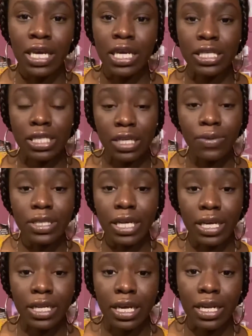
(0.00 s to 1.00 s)
See what they
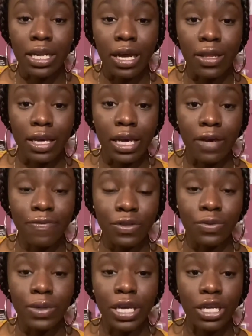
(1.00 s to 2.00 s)
did and how they got
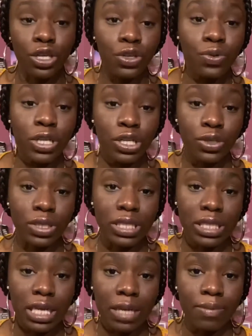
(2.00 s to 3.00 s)
fluent. And you can do the
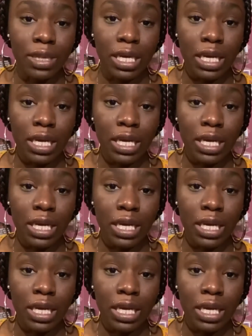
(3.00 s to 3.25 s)
same thing.